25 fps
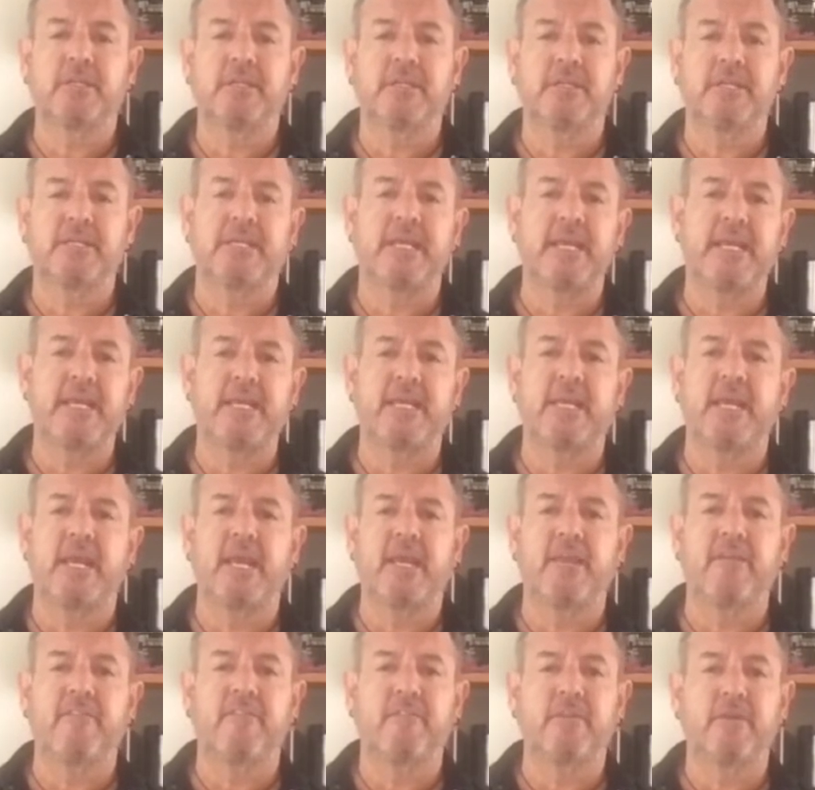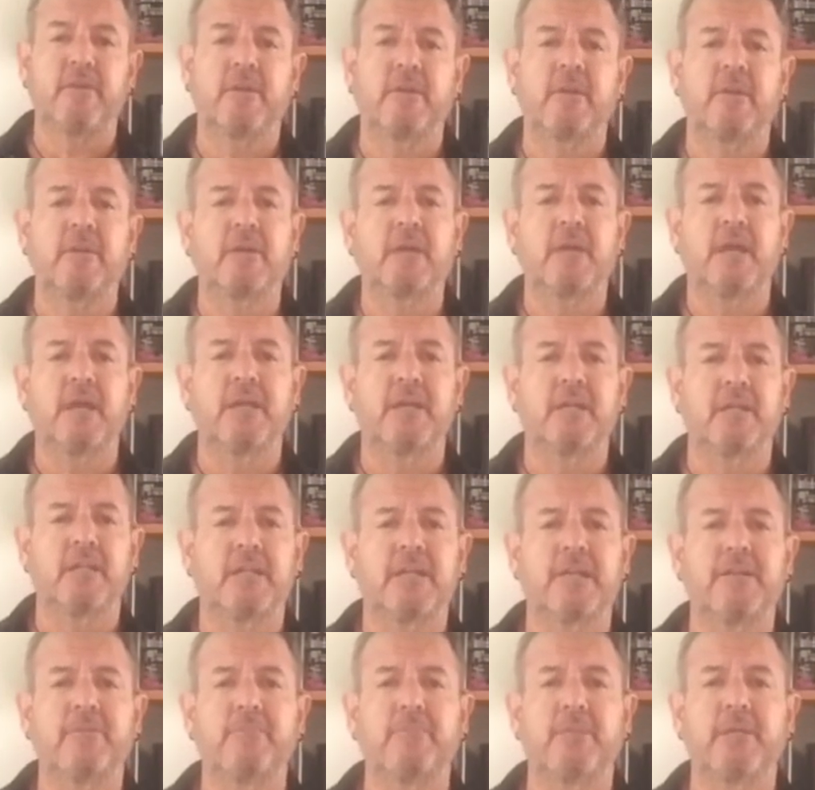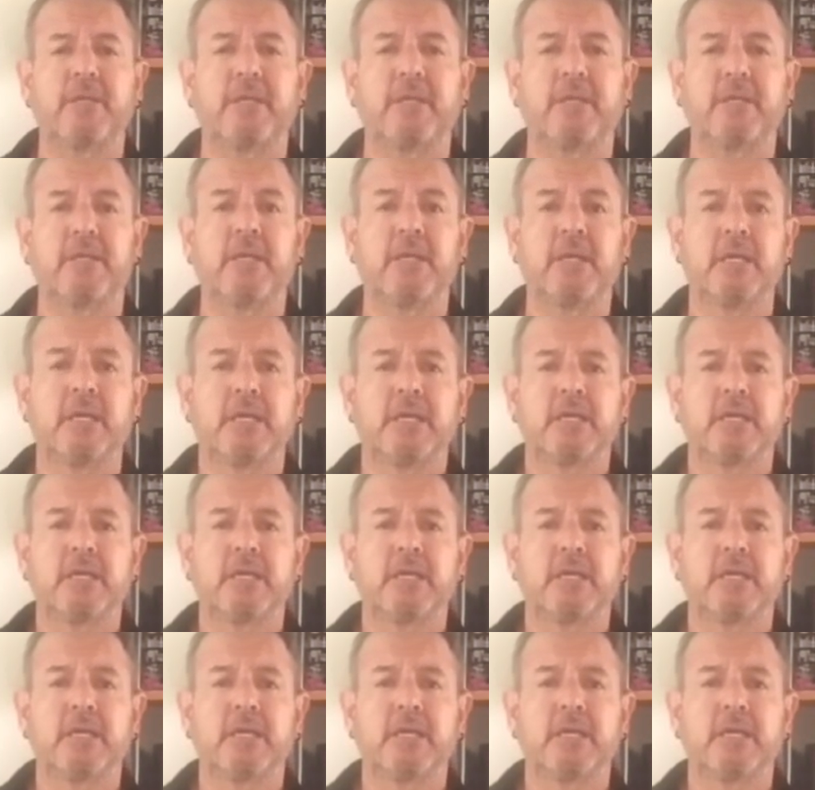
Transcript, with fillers: that they gave kind of led me